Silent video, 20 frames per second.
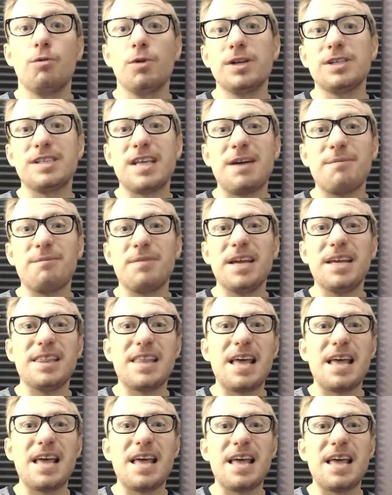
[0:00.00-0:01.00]
What does that
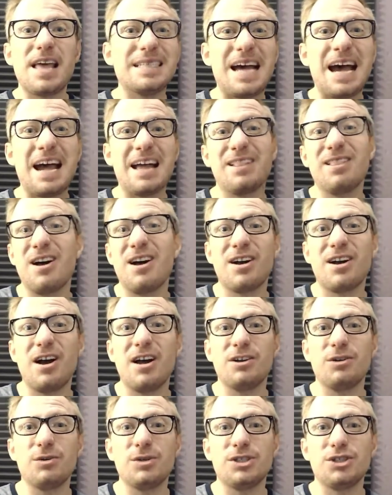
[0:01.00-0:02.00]
mean? That means I
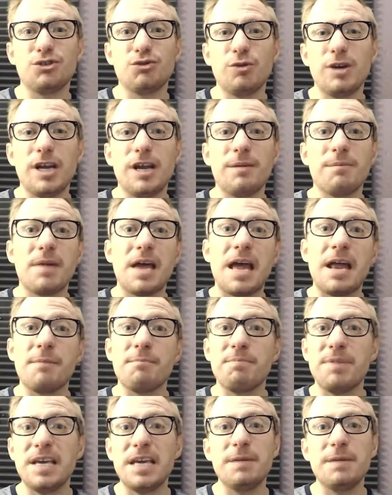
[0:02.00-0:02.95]
log on to a stream